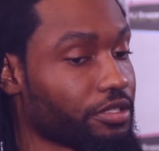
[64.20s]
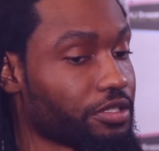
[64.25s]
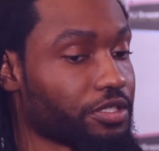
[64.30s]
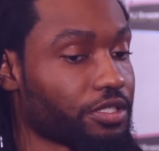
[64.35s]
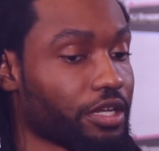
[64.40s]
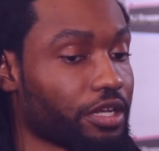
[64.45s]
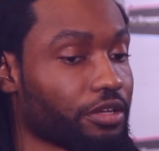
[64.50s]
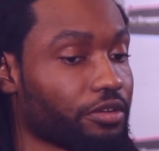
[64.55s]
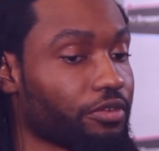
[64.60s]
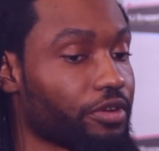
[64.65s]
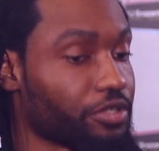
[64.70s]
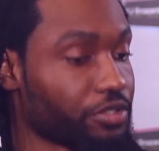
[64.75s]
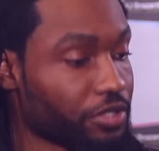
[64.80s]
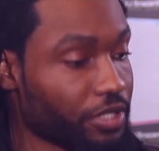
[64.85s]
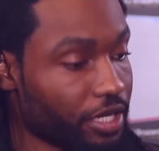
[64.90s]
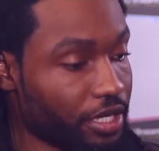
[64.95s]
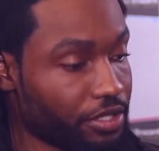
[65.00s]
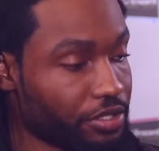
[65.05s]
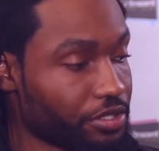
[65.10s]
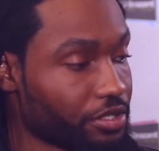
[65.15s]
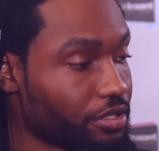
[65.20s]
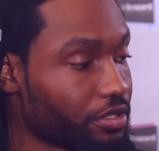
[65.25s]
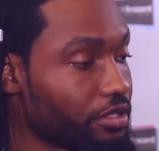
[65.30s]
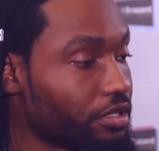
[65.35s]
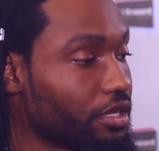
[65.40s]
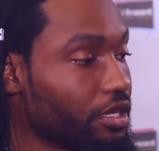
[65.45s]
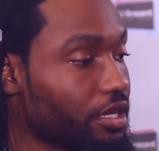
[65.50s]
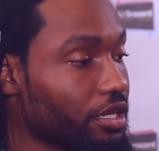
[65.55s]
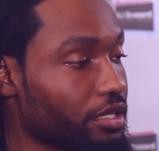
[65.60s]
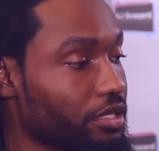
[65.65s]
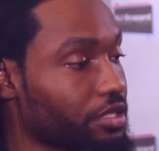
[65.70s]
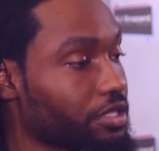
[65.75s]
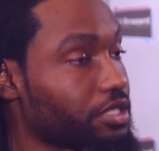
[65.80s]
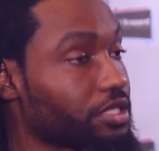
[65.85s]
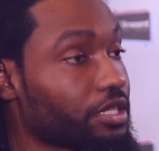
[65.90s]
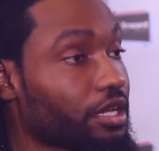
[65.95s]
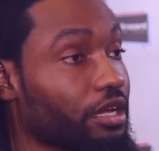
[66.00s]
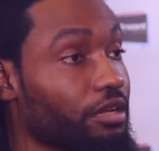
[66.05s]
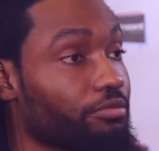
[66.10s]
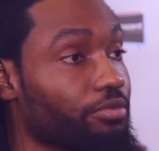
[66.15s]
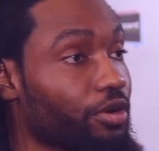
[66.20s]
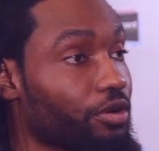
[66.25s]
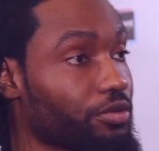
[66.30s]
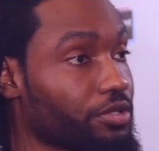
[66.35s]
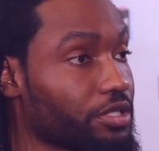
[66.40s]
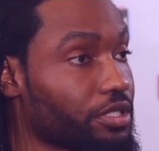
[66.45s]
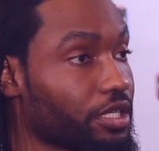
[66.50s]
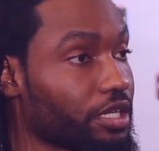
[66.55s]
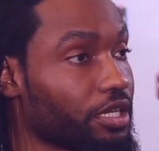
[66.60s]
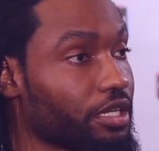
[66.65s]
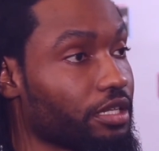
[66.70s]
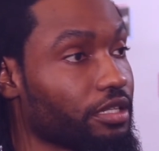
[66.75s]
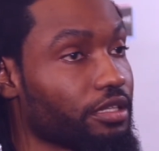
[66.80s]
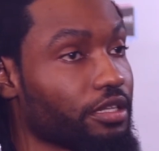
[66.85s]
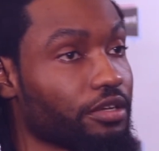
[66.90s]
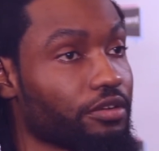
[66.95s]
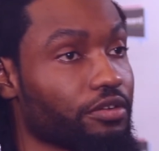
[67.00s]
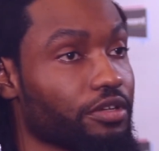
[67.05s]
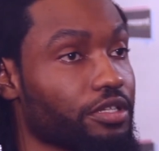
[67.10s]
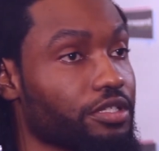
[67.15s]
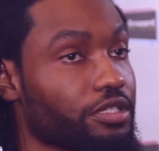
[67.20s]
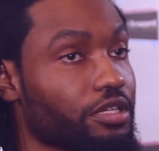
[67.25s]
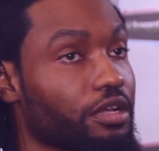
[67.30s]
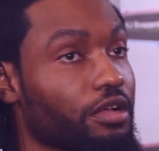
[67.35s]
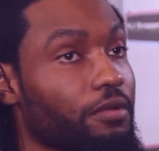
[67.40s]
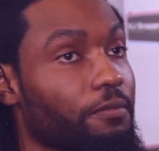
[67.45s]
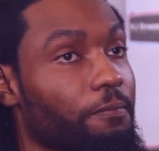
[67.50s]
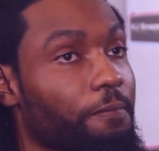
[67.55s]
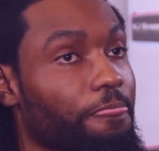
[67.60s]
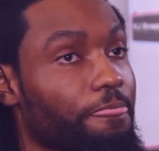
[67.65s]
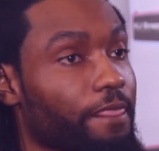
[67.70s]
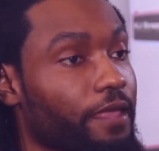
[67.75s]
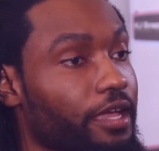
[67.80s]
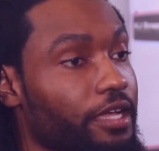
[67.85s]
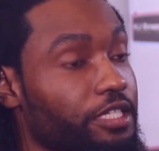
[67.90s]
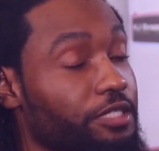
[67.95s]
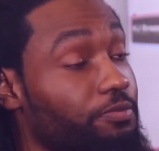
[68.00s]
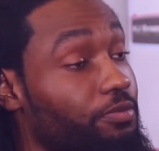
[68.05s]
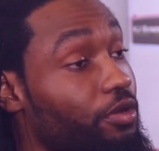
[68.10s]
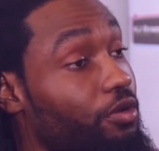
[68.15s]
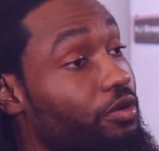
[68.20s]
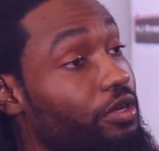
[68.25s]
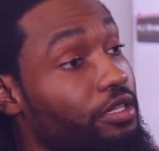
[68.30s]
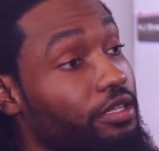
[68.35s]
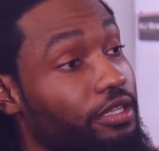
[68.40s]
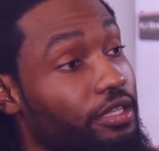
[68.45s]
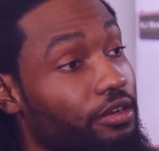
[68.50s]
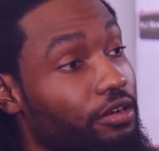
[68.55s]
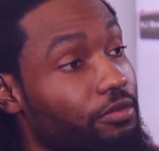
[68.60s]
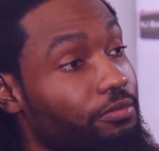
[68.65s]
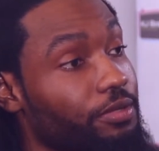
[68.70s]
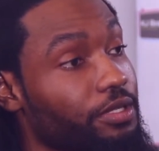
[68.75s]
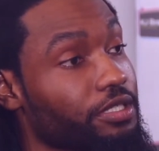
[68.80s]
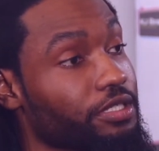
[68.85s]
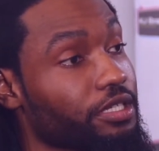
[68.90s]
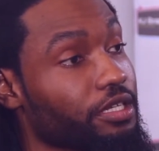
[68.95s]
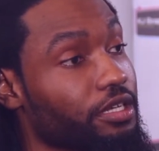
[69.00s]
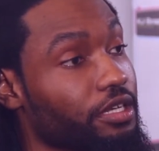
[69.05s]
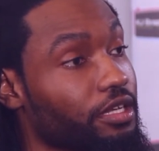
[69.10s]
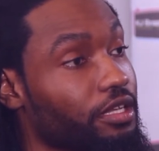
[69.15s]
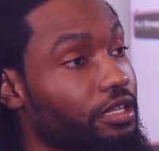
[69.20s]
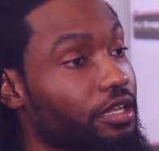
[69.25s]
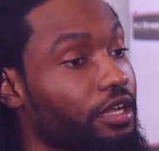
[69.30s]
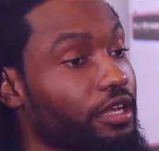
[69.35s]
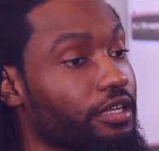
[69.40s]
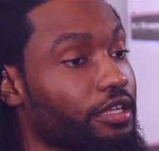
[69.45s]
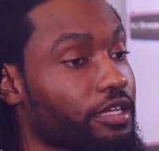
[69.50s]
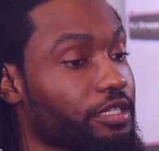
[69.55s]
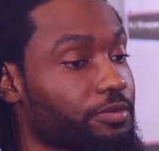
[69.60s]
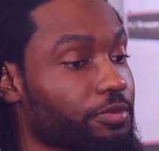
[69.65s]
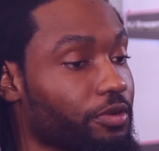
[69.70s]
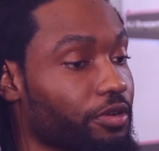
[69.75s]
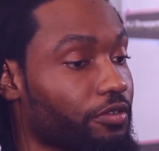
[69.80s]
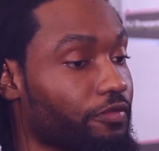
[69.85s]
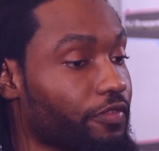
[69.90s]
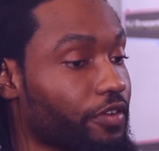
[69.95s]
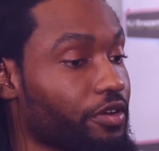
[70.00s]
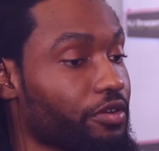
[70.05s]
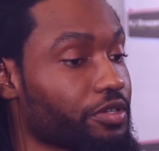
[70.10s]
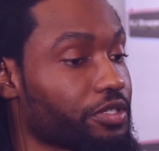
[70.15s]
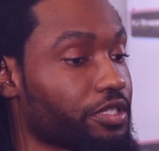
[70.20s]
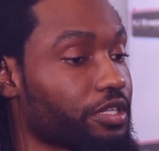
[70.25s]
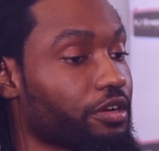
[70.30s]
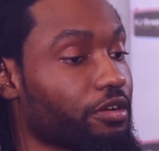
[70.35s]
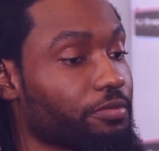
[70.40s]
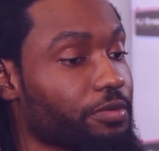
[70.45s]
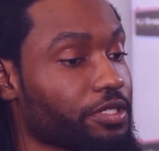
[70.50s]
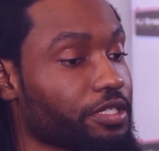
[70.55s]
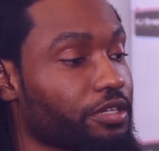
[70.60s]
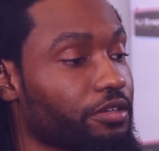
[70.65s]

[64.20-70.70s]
there's psychoeducation, there's signposting, there is exploring therapies, like exploring various therapies.